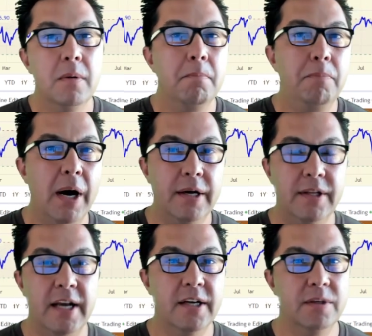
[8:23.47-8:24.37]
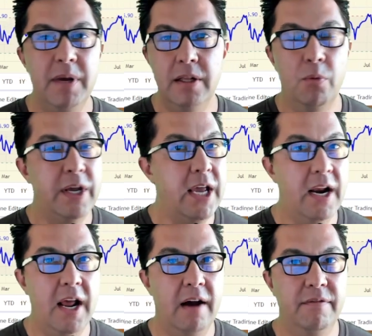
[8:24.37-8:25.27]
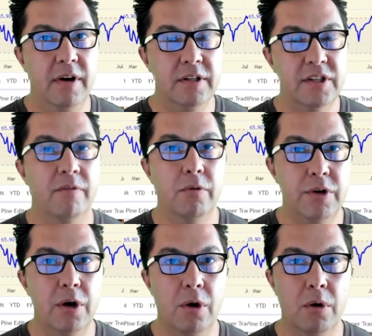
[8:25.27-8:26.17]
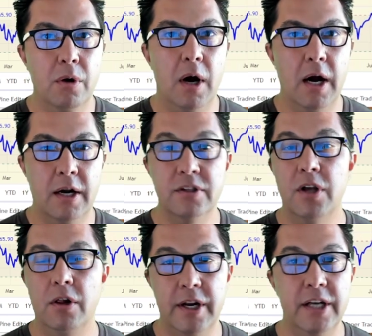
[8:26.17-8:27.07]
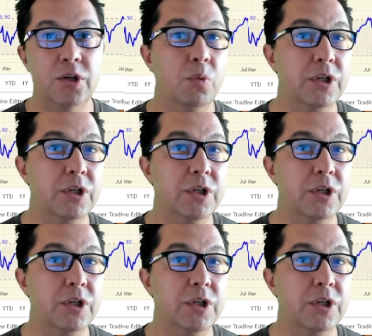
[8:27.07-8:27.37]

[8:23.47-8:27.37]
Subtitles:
But that doesn't mean that we can't have a several-year consolidation,